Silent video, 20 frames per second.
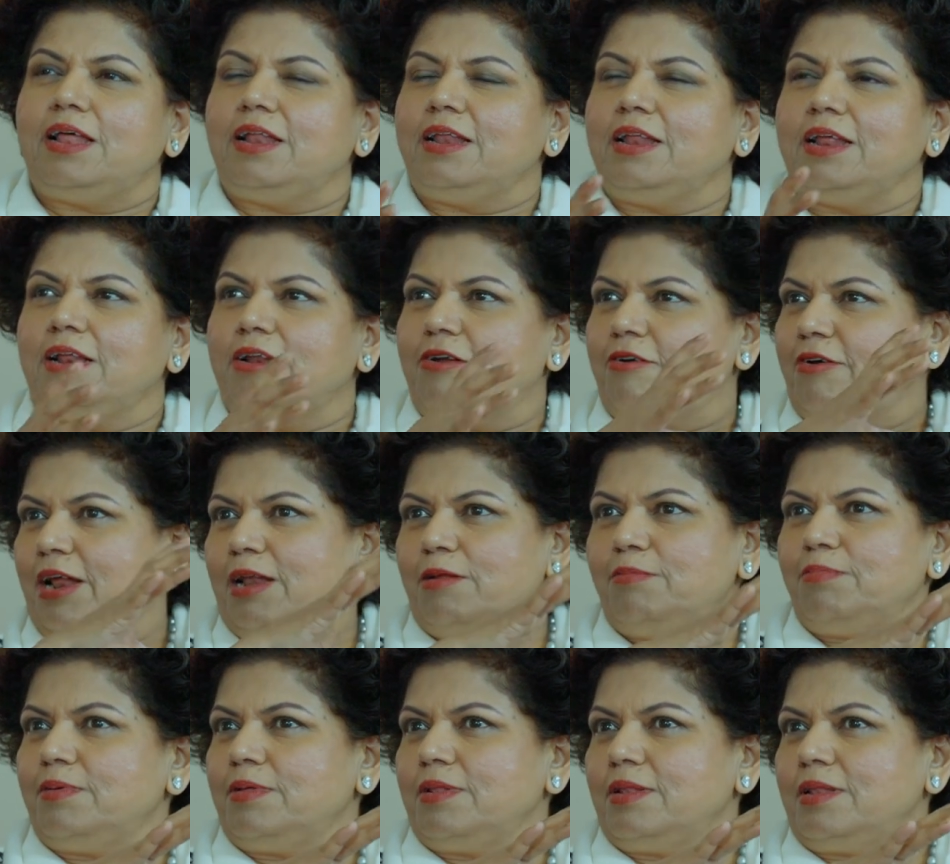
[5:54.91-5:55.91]
an
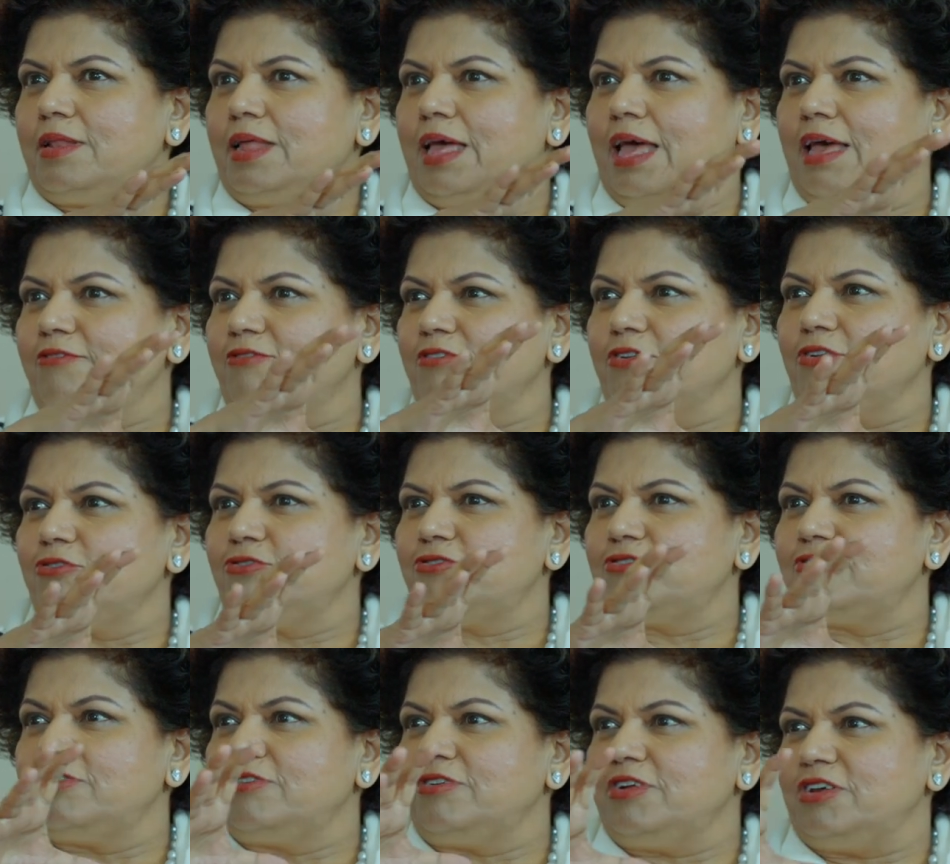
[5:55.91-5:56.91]
incredible
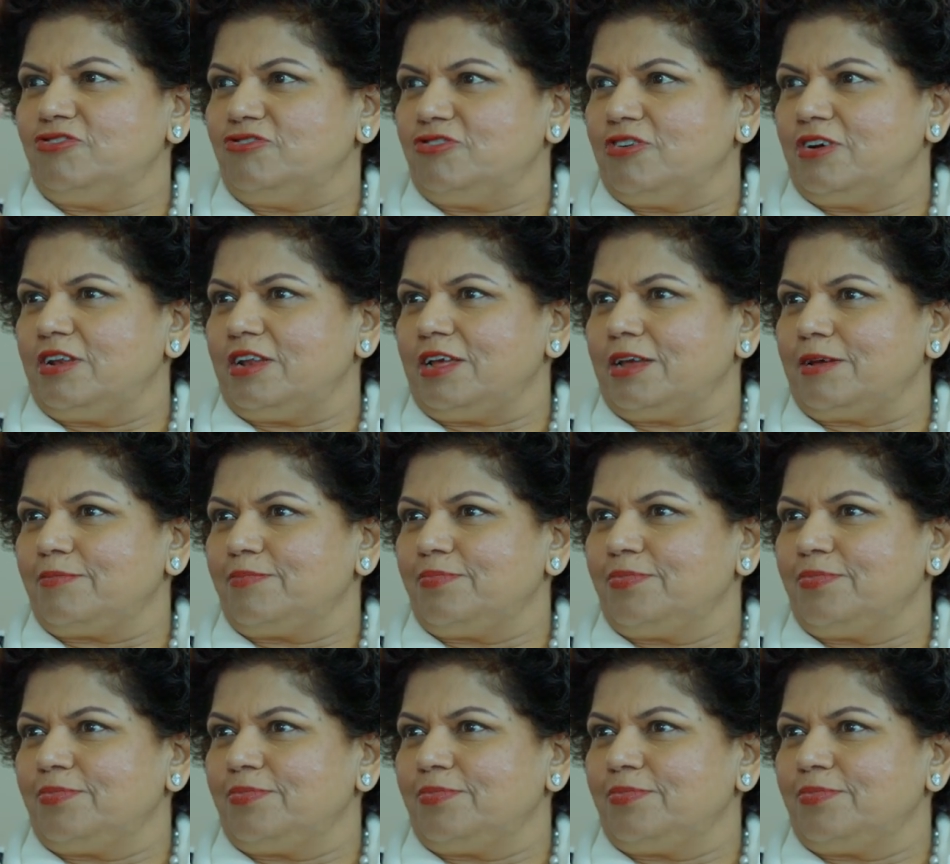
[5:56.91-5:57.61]
evolutionary journey.